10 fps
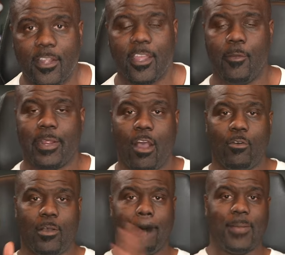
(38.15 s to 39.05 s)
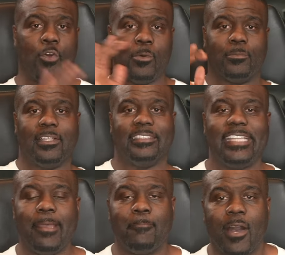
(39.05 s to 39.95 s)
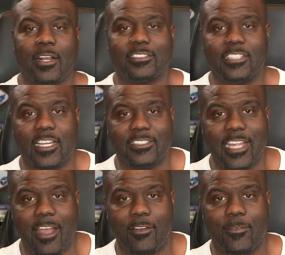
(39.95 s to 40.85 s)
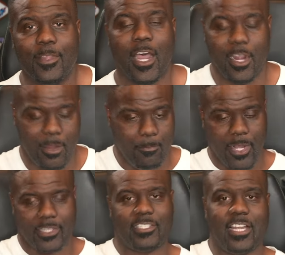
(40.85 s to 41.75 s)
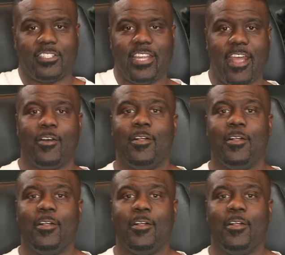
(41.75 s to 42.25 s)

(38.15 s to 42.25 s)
Here we go, boom, $10, touchdown. $100, touchdown.